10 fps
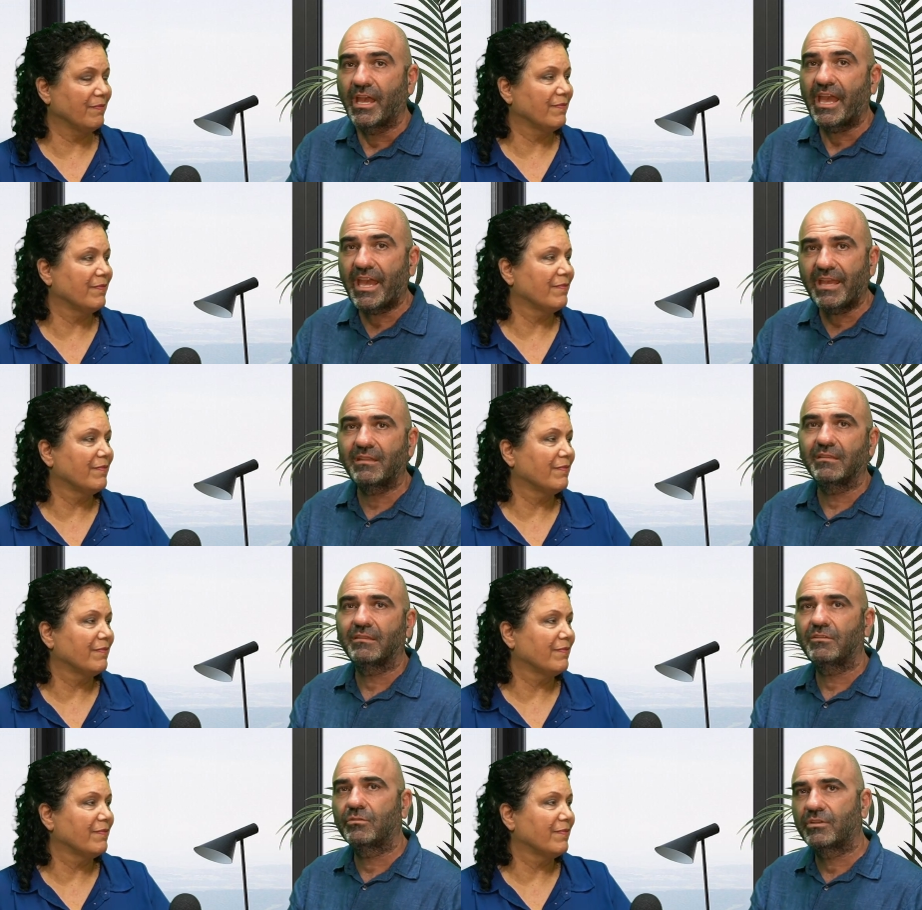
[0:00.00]
Speaker 1: And
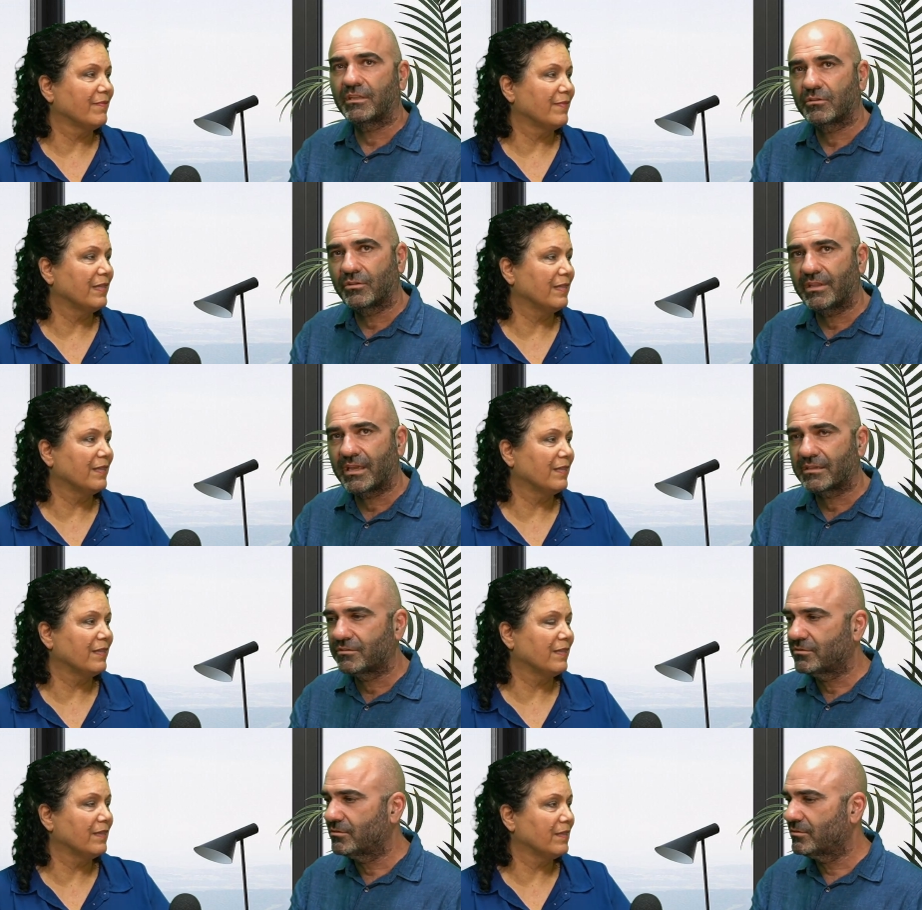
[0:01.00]
you can connect
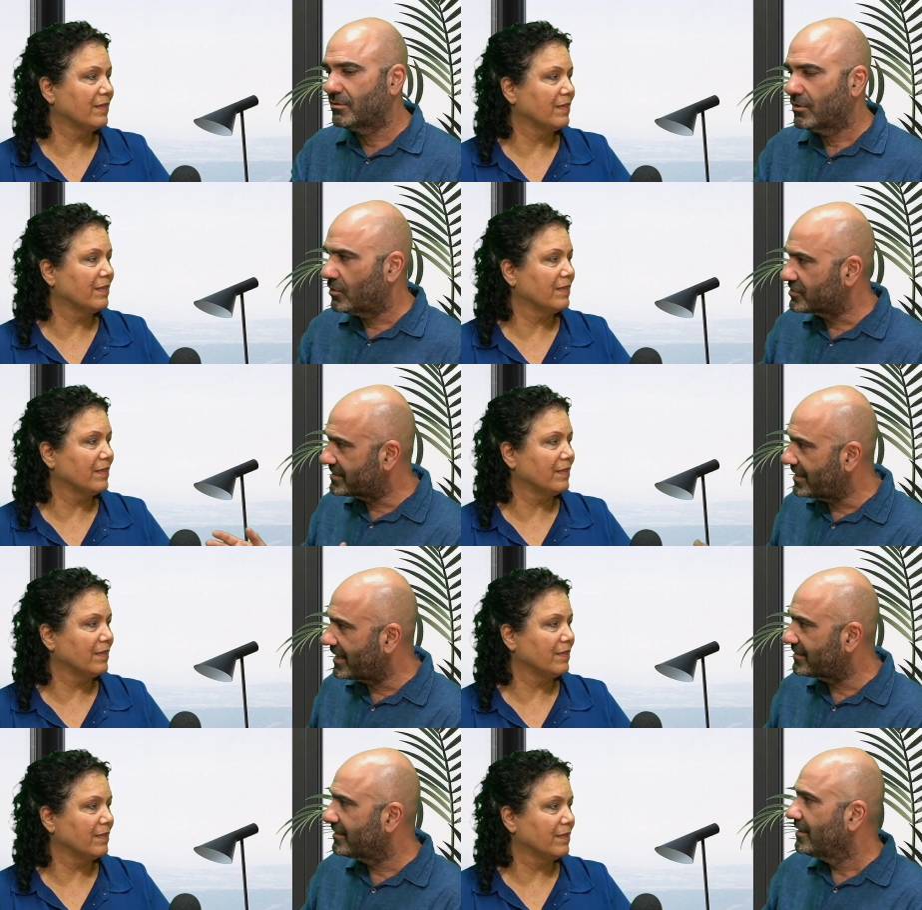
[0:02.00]
to
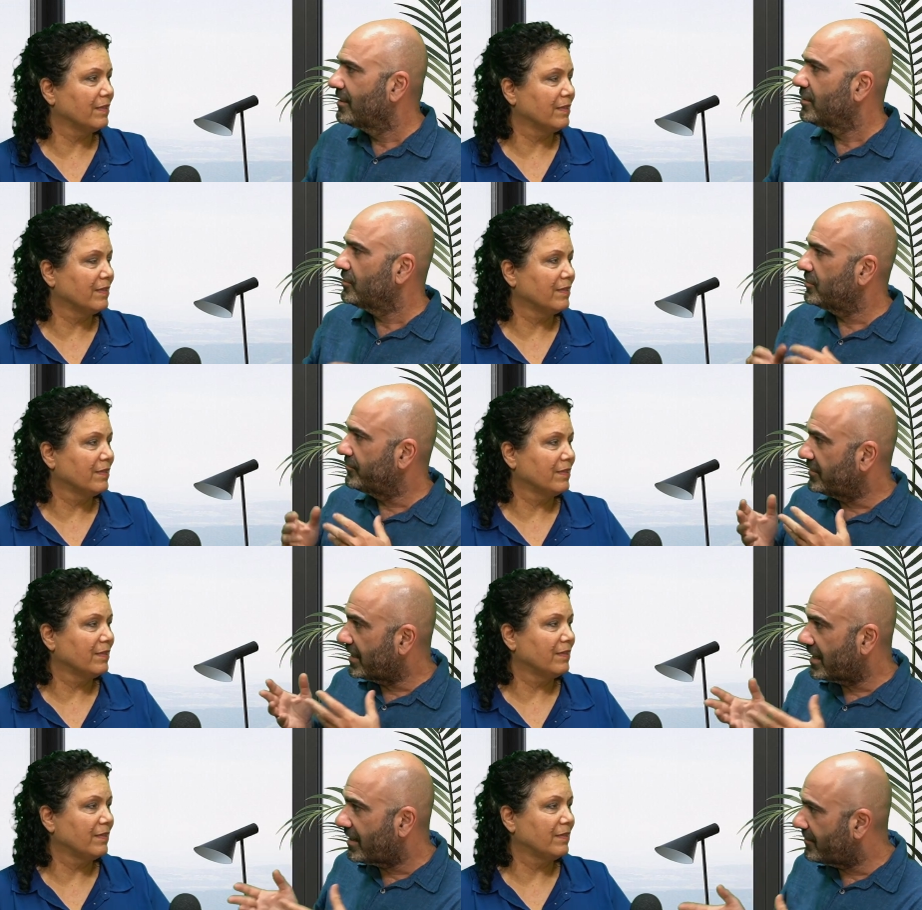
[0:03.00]
Osnat
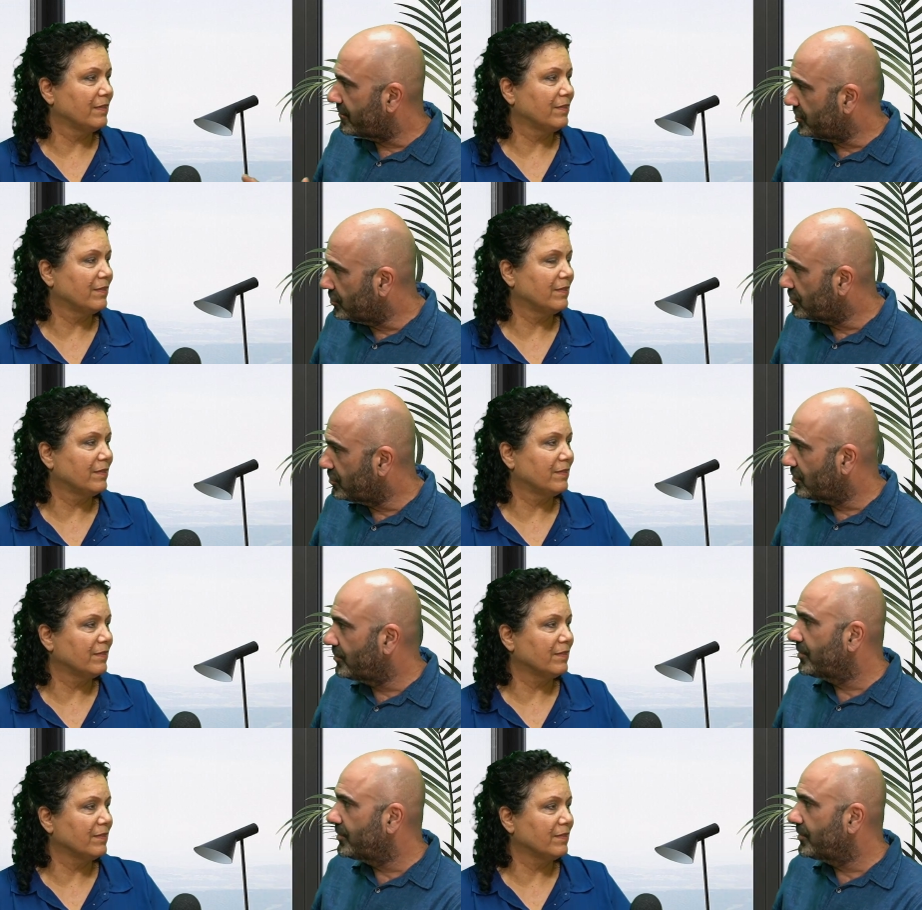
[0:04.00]
via YouTube